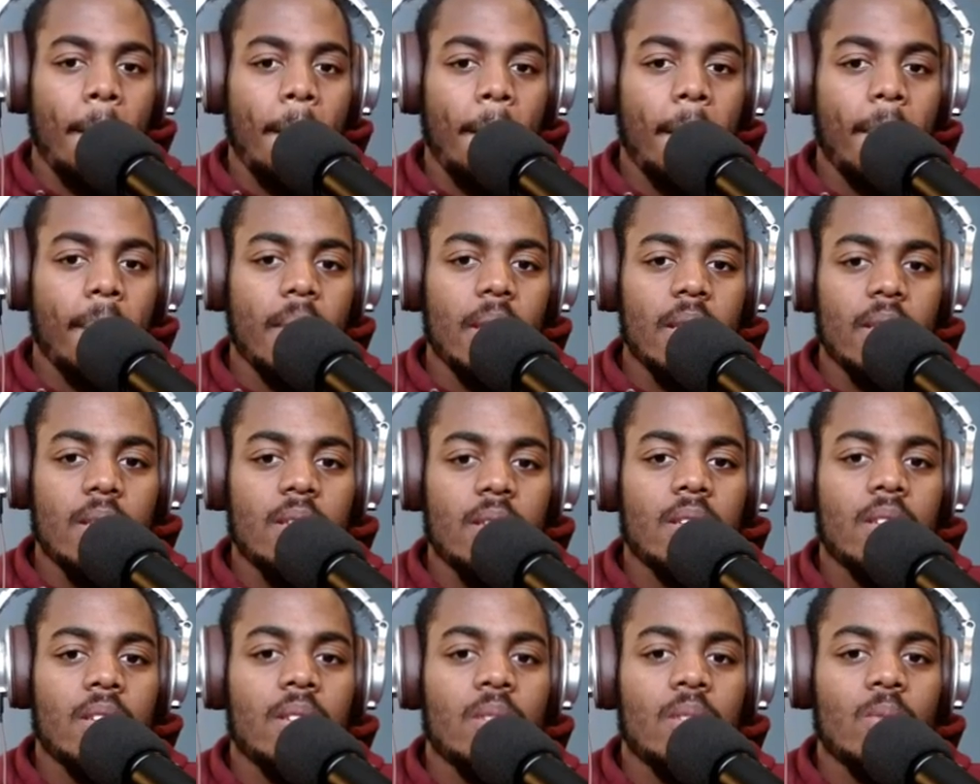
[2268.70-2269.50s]
This
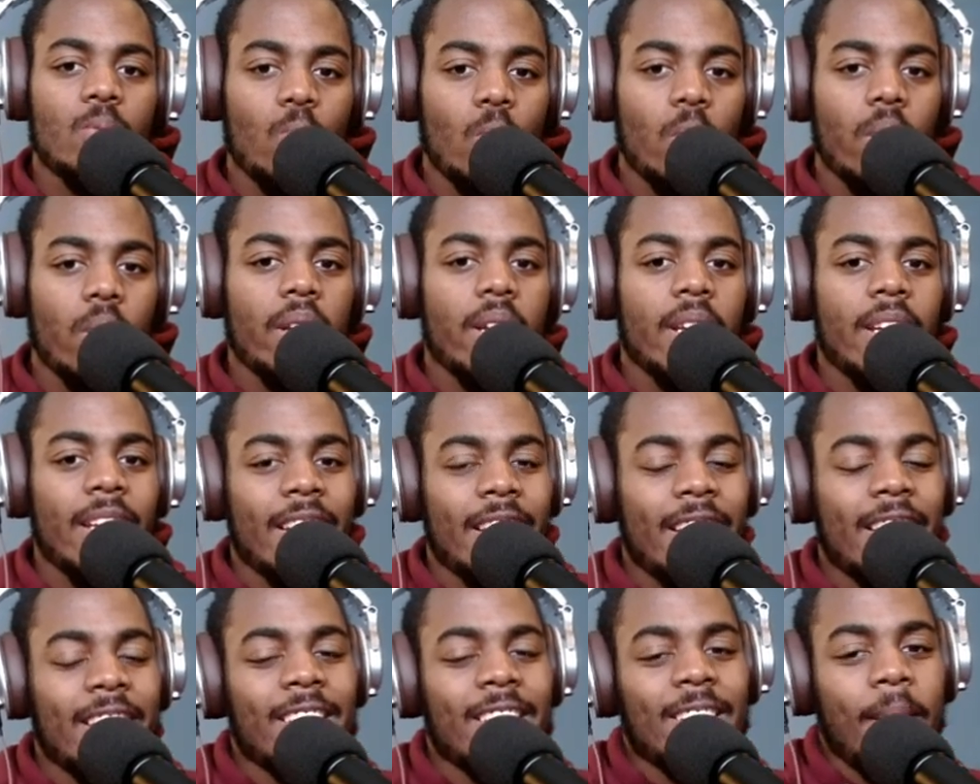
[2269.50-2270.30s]
is what it
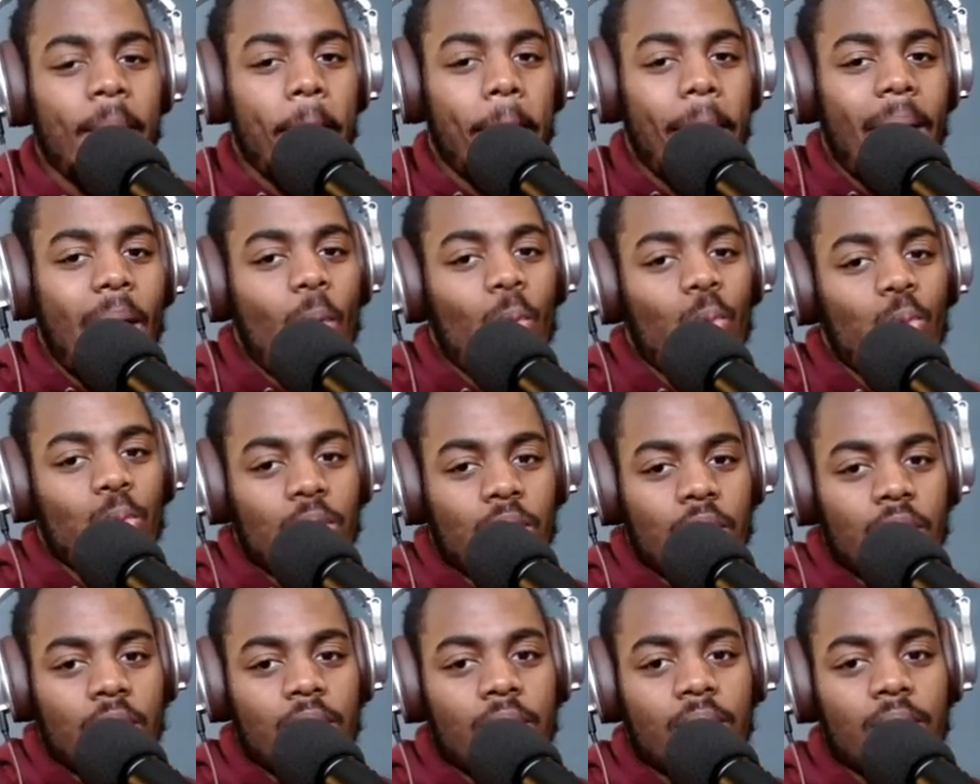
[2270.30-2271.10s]
is about.
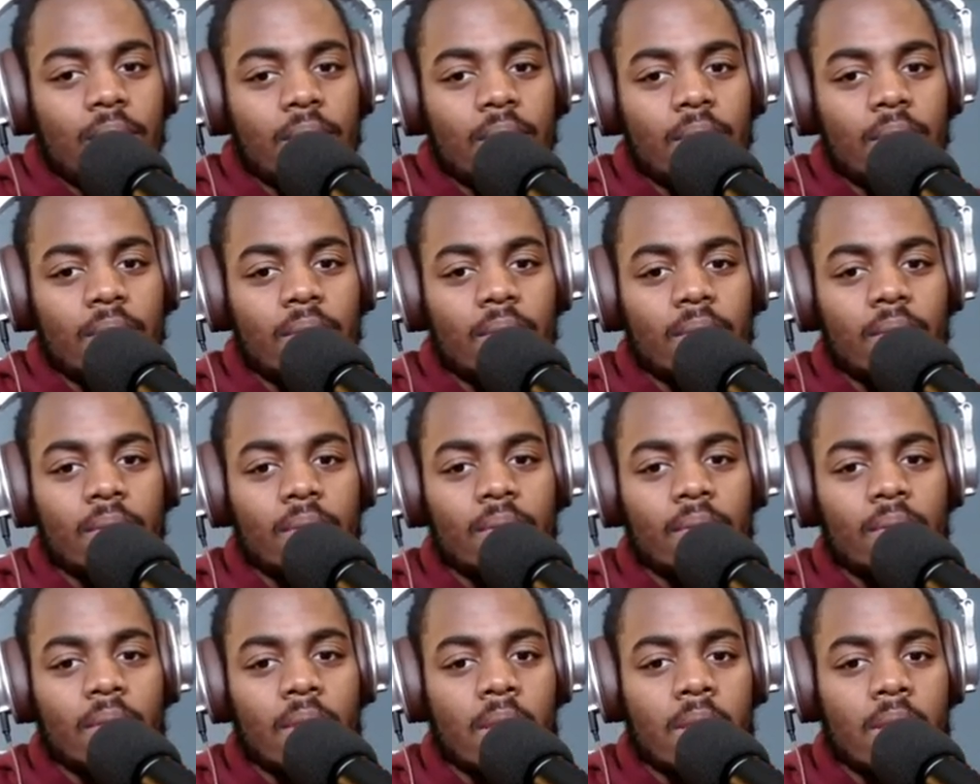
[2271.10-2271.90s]

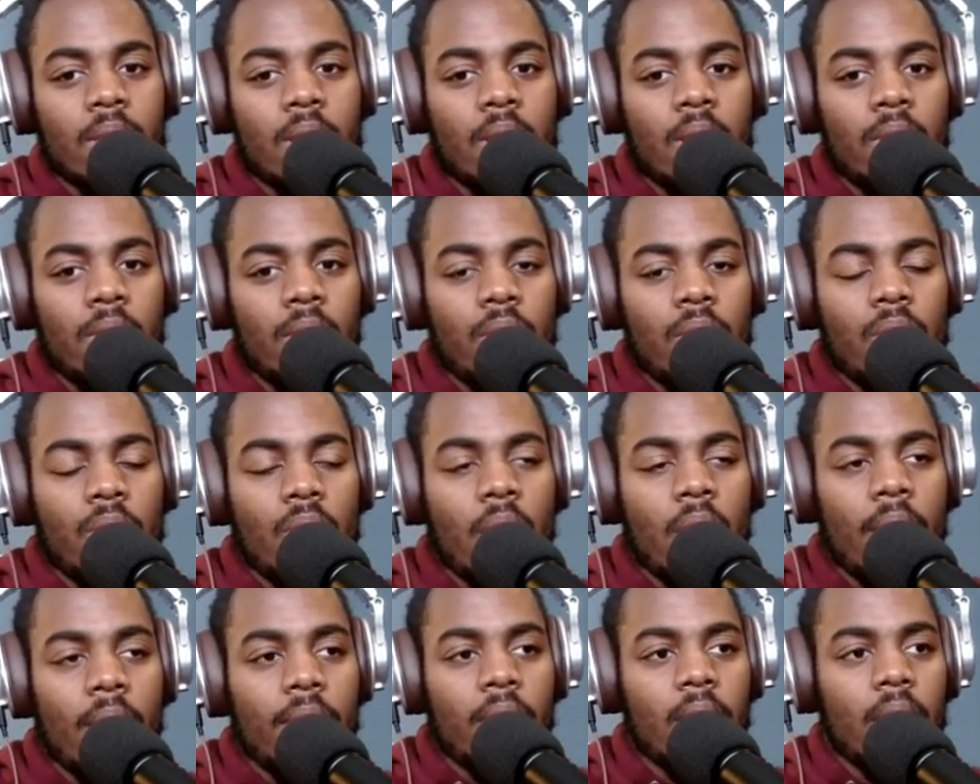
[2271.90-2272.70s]
Continue to do
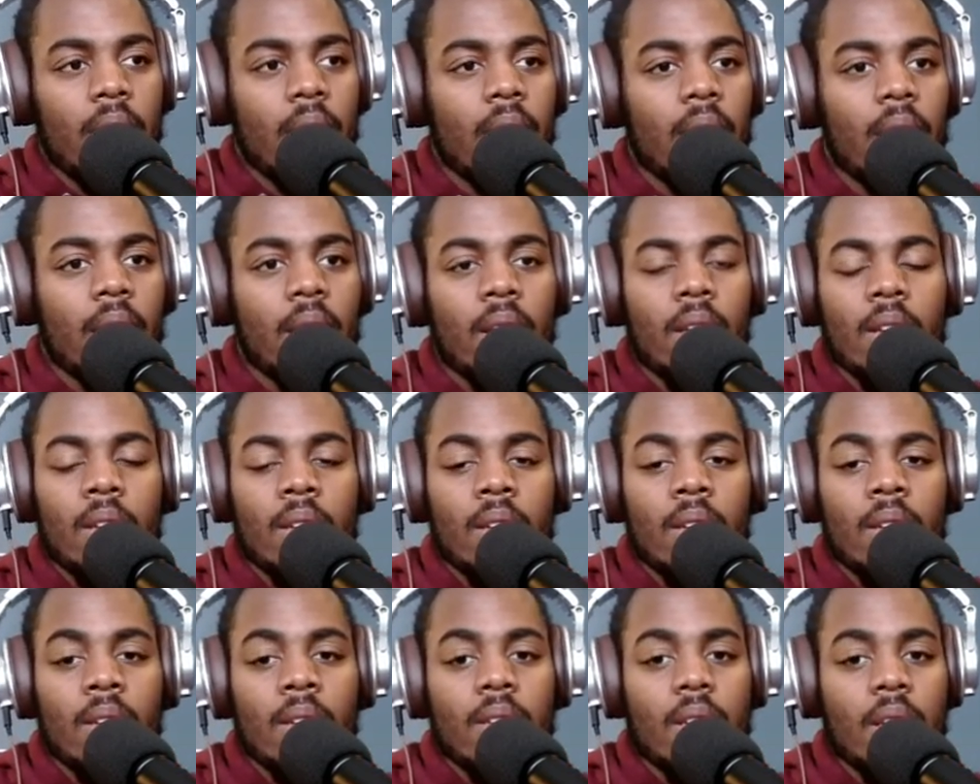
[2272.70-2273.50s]
everything
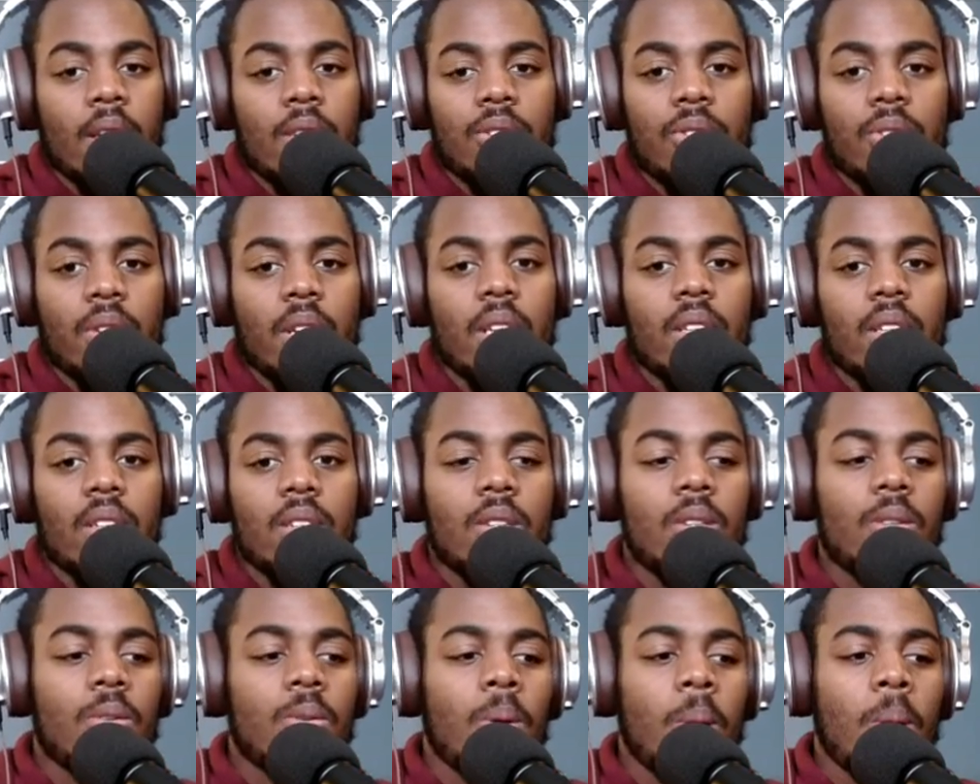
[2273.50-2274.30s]
that you need to
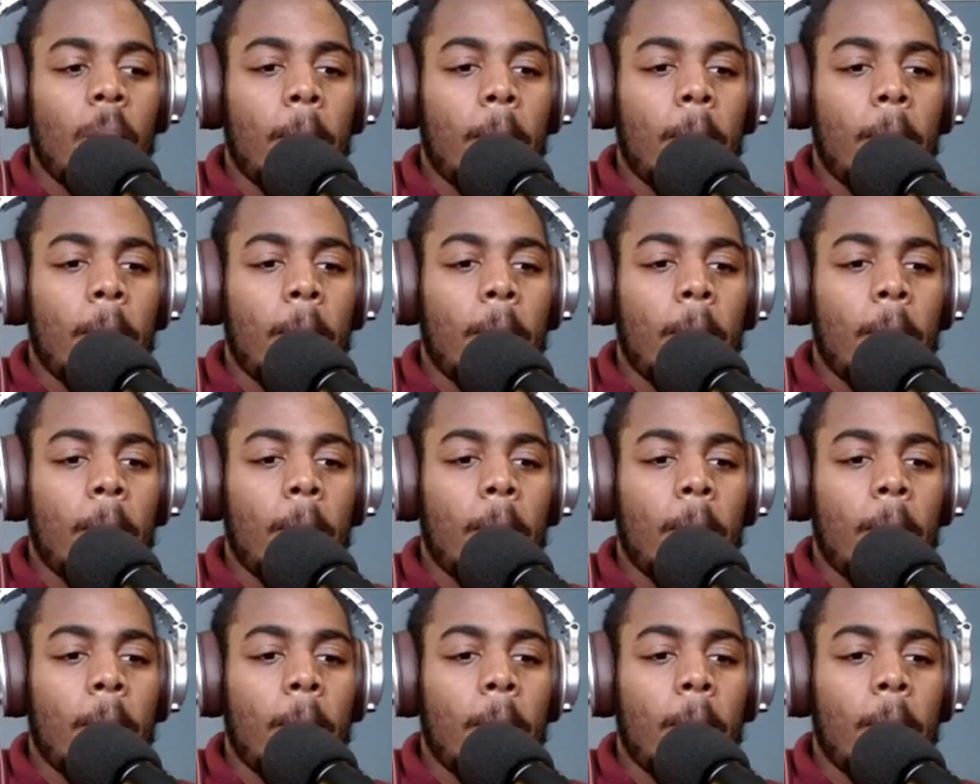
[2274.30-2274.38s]
do.